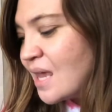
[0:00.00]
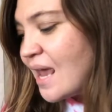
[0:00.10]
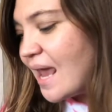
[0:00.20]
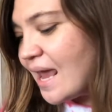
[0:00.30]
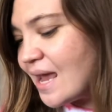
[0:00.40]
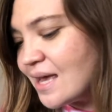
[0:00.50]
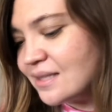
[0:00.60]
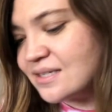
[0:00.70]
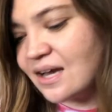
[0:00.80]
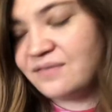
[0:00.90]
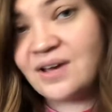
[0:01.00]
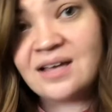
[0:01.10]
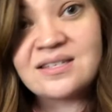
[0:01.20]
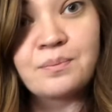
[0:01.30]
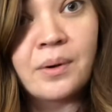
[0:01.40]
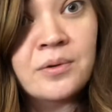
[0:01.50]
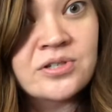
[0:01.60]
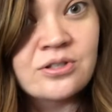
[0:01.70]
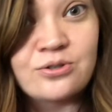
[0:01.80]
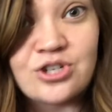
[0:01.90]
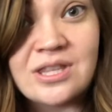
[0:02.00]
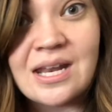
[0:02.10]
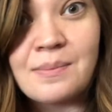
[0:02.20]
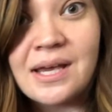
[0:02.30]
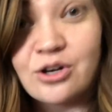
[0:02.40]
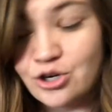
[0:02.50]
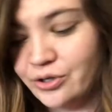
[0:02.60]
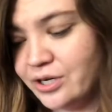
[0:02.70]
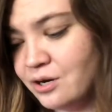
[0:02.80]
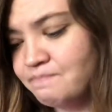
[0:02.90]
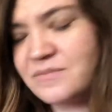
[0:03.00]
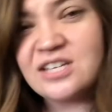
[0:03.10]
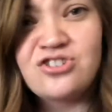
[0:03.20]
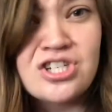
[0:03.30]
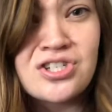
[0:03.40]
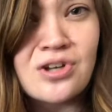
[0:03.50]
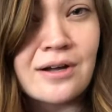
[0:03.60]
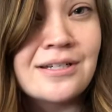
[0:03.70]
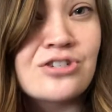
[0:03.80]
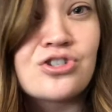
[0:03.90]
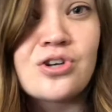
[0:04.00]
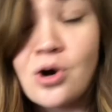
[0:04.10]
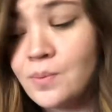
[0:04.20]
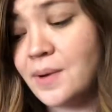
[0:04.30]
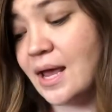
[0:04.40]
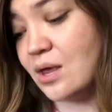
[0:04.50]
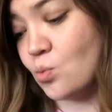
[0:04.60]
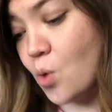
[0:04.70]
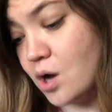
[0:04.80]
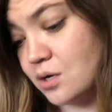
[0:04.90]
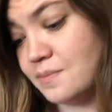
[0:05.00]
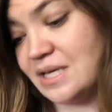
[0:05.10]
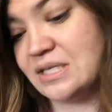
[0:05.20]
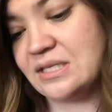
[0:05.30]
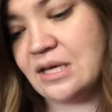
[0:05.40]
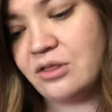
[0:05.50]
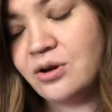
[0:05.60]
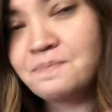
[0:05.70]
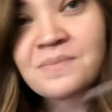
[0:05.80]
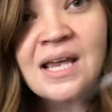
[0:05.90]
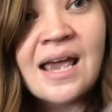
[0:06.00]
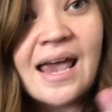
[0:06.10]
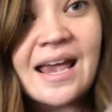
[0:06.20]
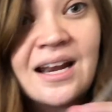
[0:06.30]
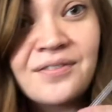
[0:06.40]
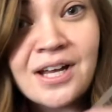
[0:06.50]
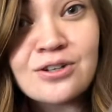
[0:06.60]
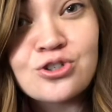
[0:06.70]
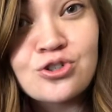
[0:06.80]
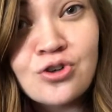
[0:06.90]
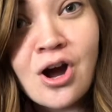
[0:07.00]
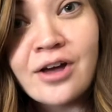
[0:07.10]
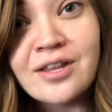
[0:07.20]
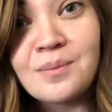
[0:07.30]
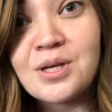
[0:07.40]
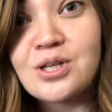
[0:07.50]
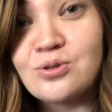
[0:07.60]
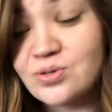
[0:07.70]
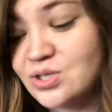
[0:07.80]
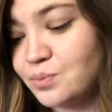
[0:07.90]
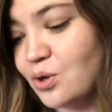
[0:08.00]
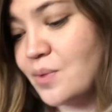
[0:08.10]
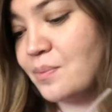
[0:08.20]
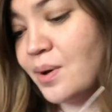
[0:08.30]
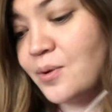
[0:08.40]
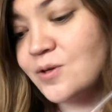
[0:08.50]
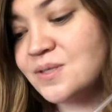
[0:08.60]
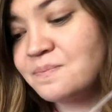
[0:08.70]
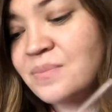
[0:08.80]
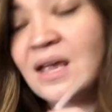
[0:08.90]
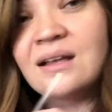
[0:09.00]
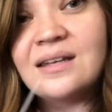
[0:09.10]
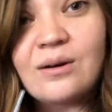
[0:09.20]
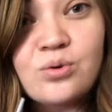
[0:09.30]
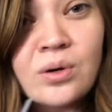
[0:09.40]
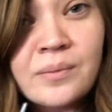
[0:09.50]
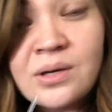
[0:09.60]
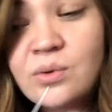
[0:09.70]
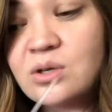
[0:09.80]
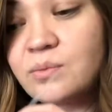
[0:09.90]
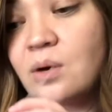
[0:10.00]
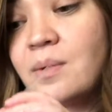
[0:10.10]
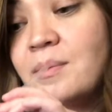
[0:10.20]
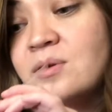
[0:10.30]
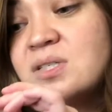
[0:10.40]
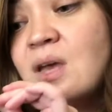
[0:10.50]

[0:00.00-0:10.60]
and I've got some bubble solution that I made earlier. It's just Dawn dish soap and water mixed together. And I've got a straw that I'm going to use to blow my bubbles. Now, normally when you blow bubbles,